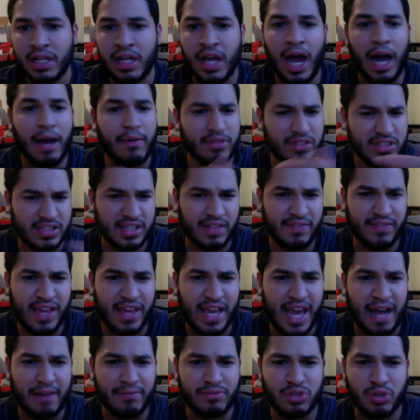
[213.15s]
Obviously, if they
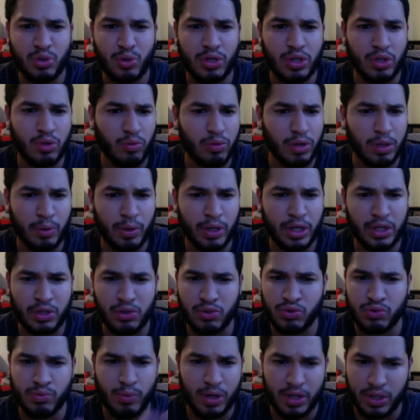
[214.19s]
have 2 and you only want to
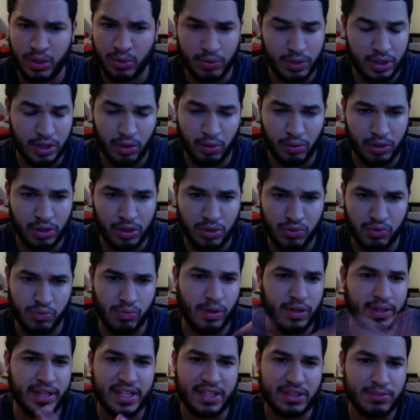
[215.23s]
use 1, you can only use
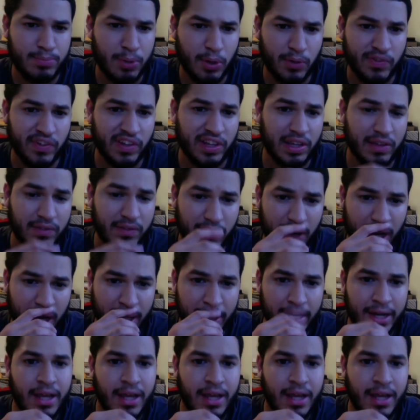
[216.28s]
1. That's perfectly fine.